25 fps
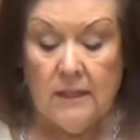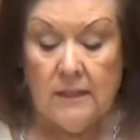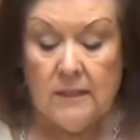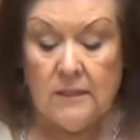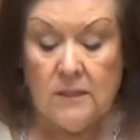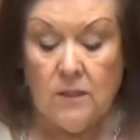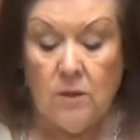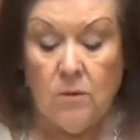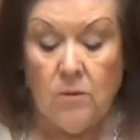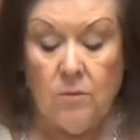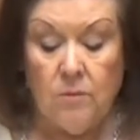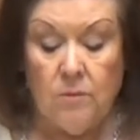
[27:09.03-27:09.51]

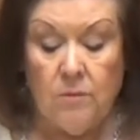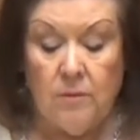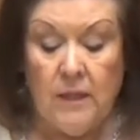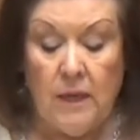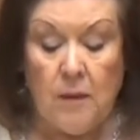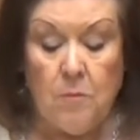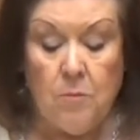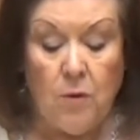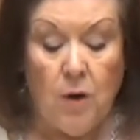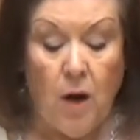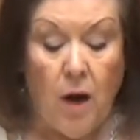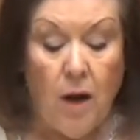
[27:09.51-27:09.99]
So
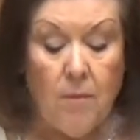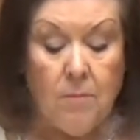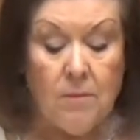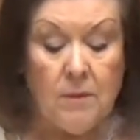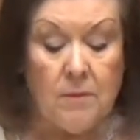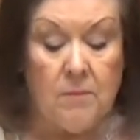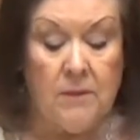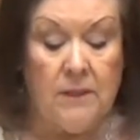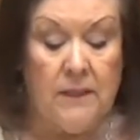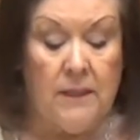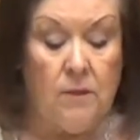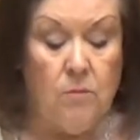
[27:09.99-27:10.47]
they
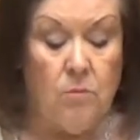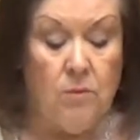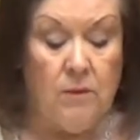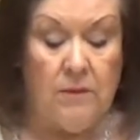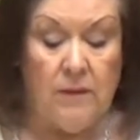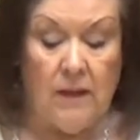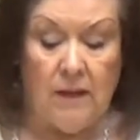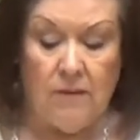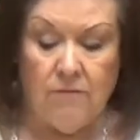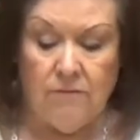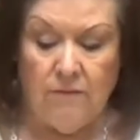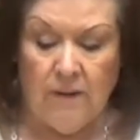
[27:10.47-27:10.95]
probably,
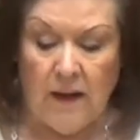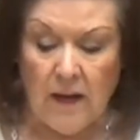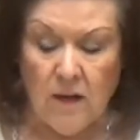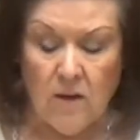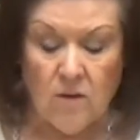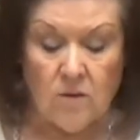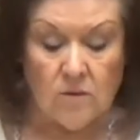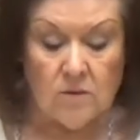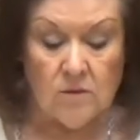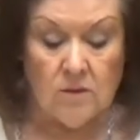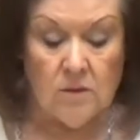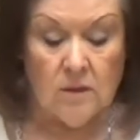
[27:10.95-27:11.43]
when they
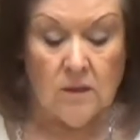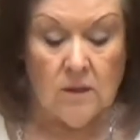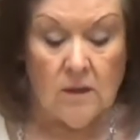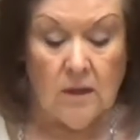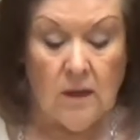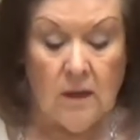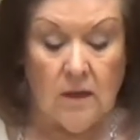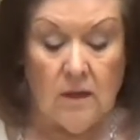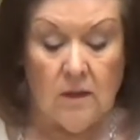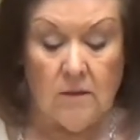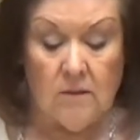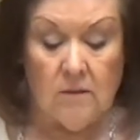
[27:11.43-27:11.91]
found
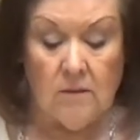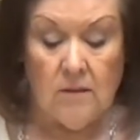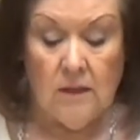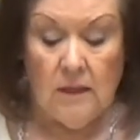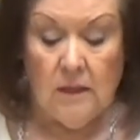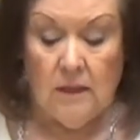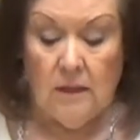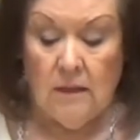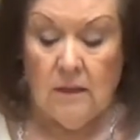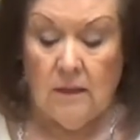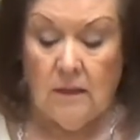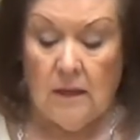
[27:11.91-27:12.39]
uh,
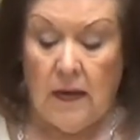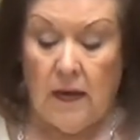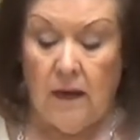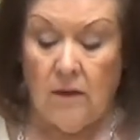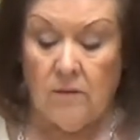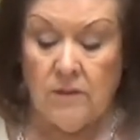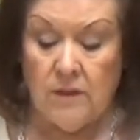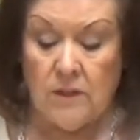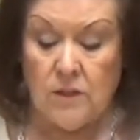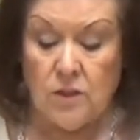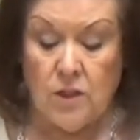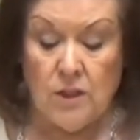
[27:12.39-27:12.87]

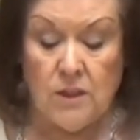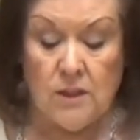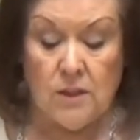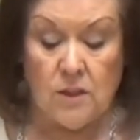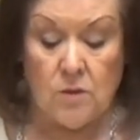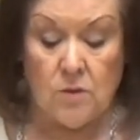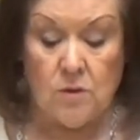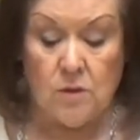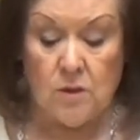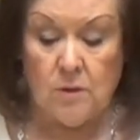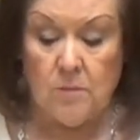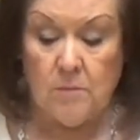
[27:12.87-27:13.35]
out that
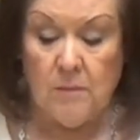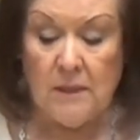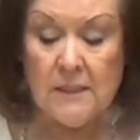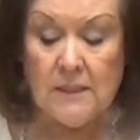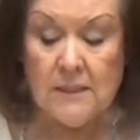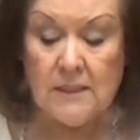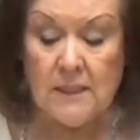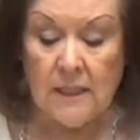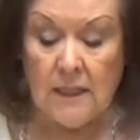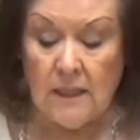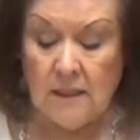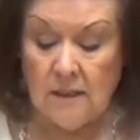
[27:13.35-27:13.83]
Jesus was
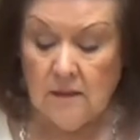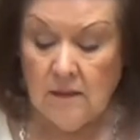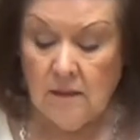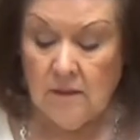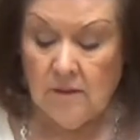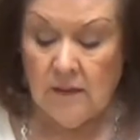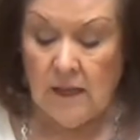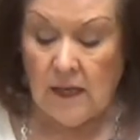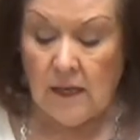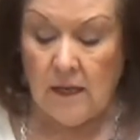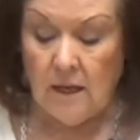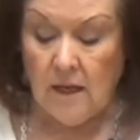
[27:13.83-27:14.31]

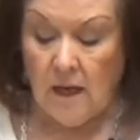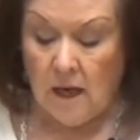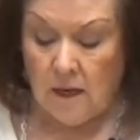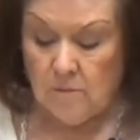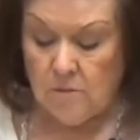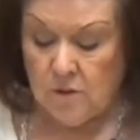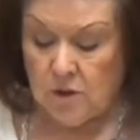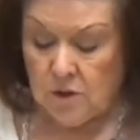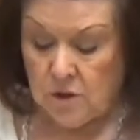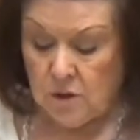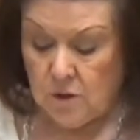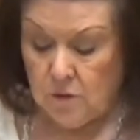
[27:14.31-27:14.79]
missing, they,
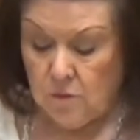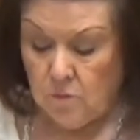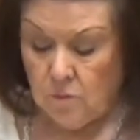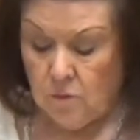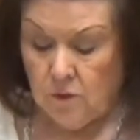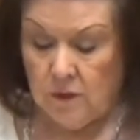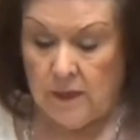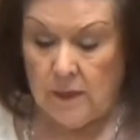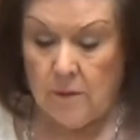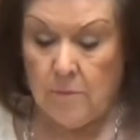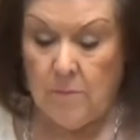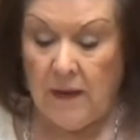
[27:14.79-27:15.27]
I'm sure,
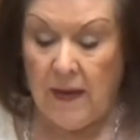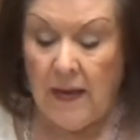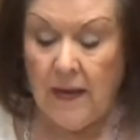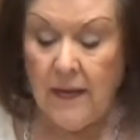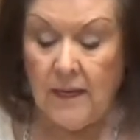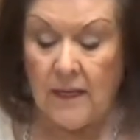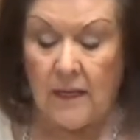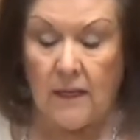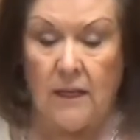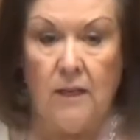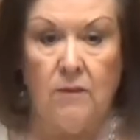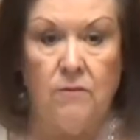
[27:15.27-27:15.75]
were in a
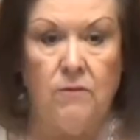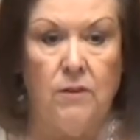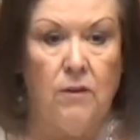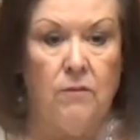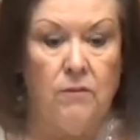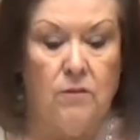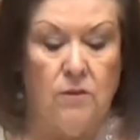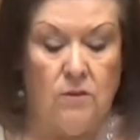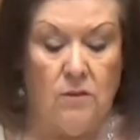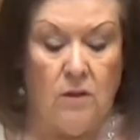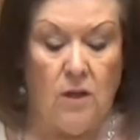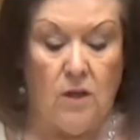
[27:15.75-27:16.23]
panic. Have you
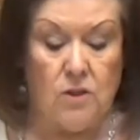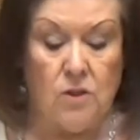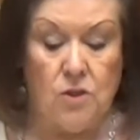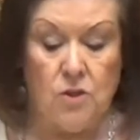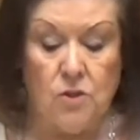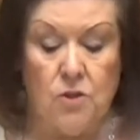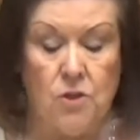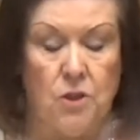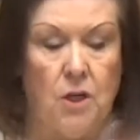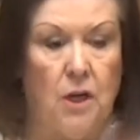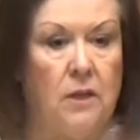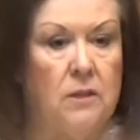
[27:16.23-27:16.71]
ever lost
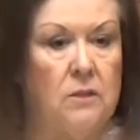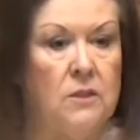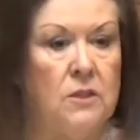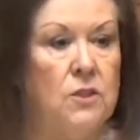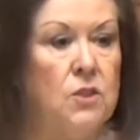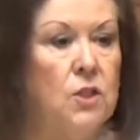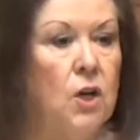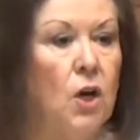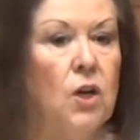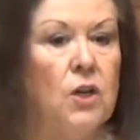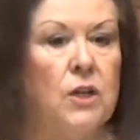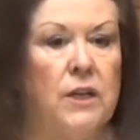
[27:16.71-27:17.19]
your child
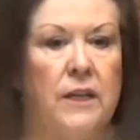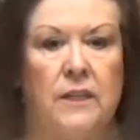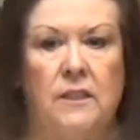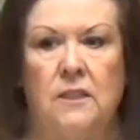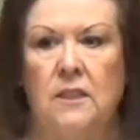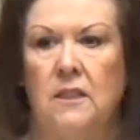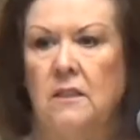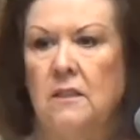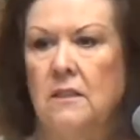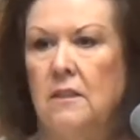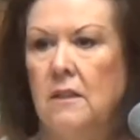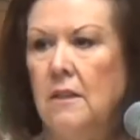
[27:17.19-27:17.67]
in
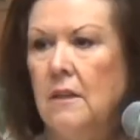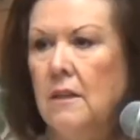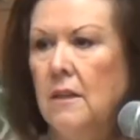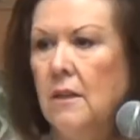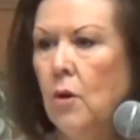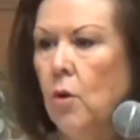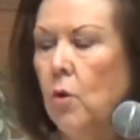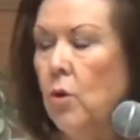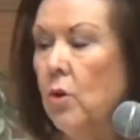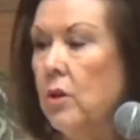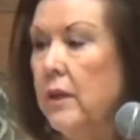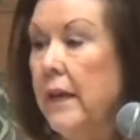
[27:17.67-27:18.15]
Target
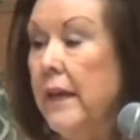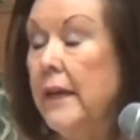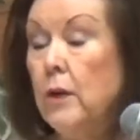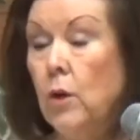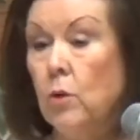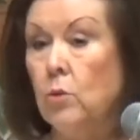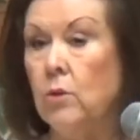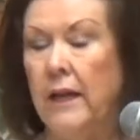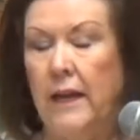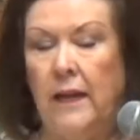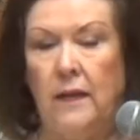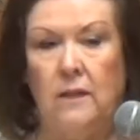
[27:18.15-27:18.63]
or
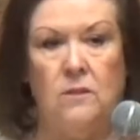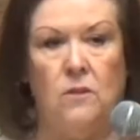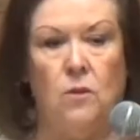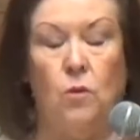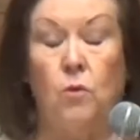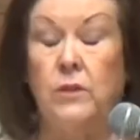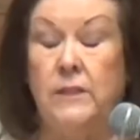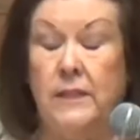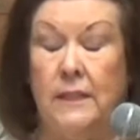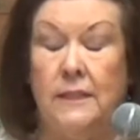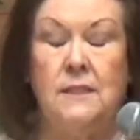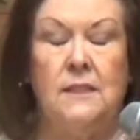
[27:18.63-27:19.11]
Legoland
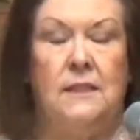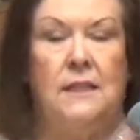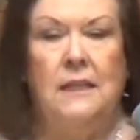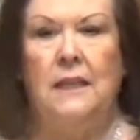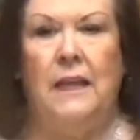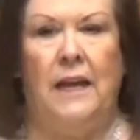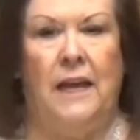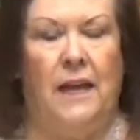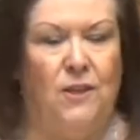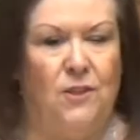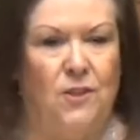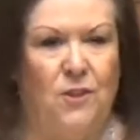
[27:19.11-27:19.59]
or
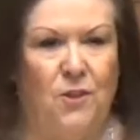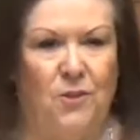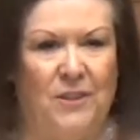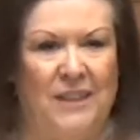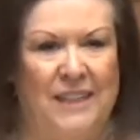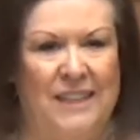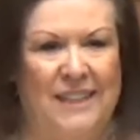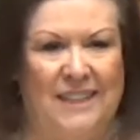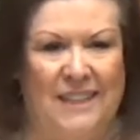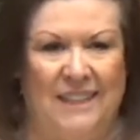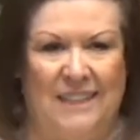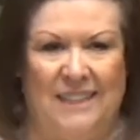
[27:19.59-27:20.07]
Disneyland or
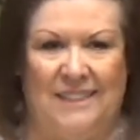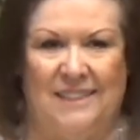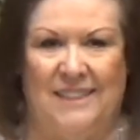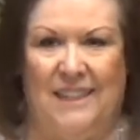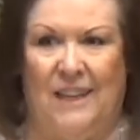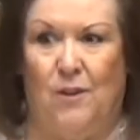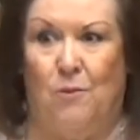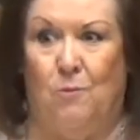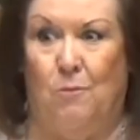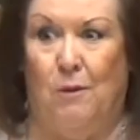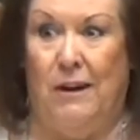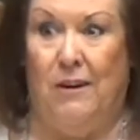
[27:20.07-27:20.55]
anything? It's
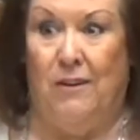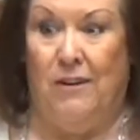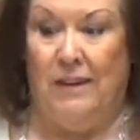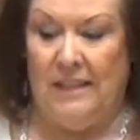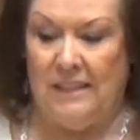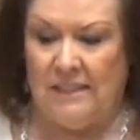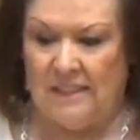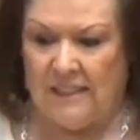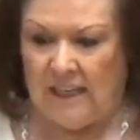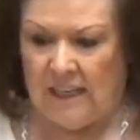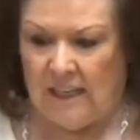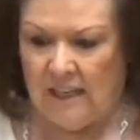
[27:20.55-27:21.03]
like, where
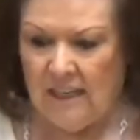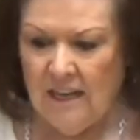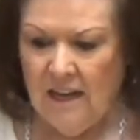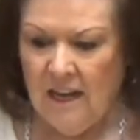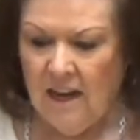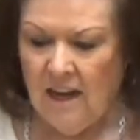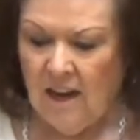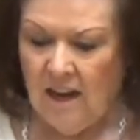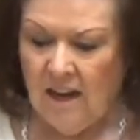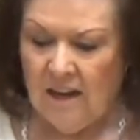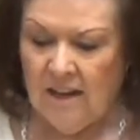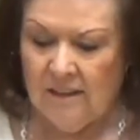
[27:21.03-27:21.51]
is
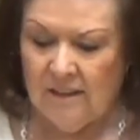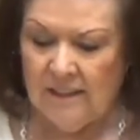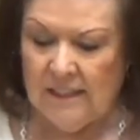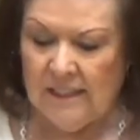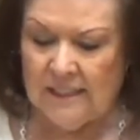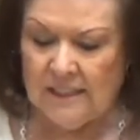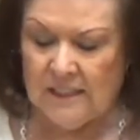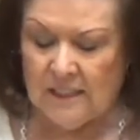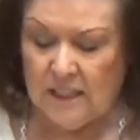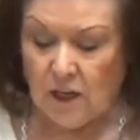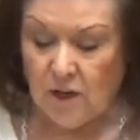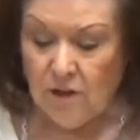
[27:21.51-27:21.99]
he? Uh,
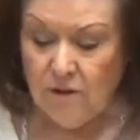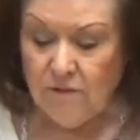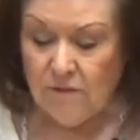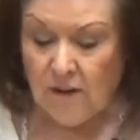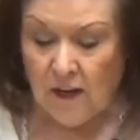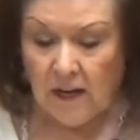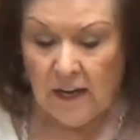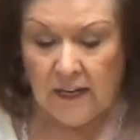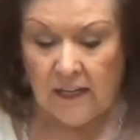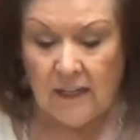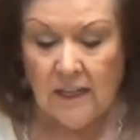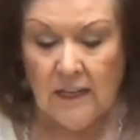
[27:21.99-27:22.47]
it's
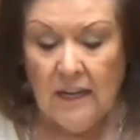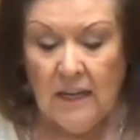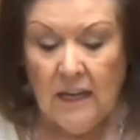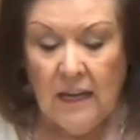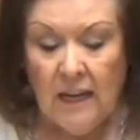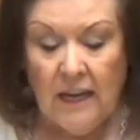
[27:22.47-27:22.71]
terrifying.